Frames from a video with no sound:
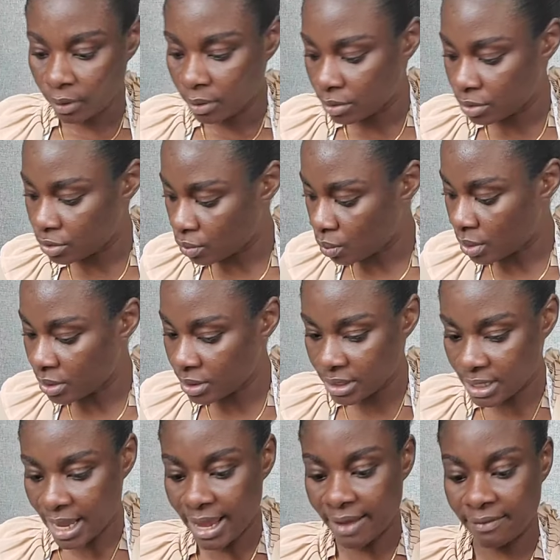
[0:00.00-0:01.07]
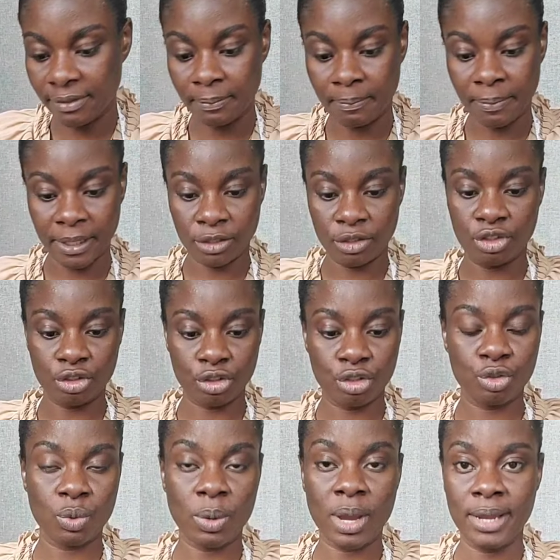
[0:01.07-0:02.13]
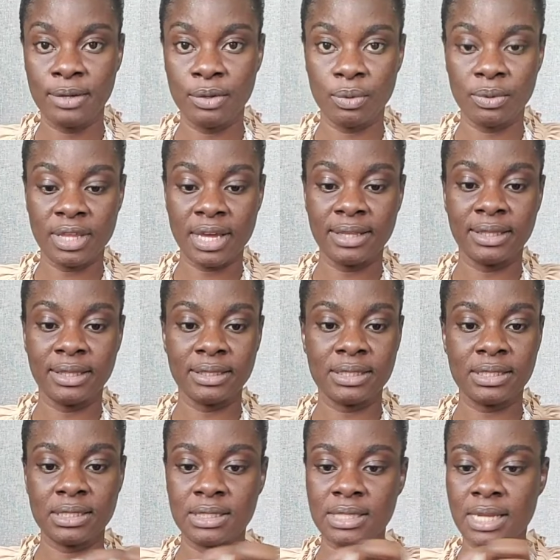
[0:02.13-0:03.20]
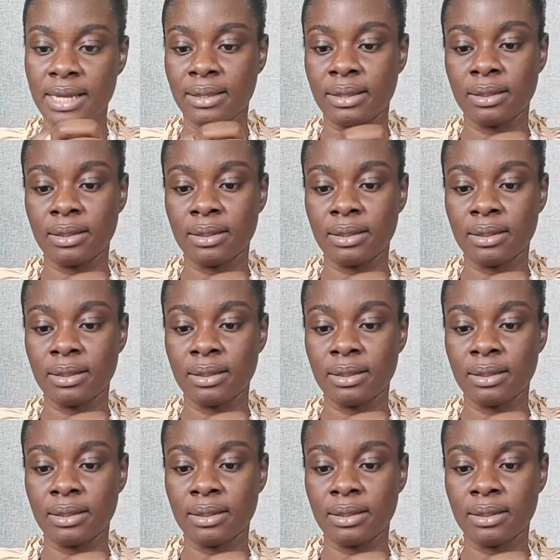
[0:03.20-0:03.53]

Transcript: So once I have the pin, just so I know that this is like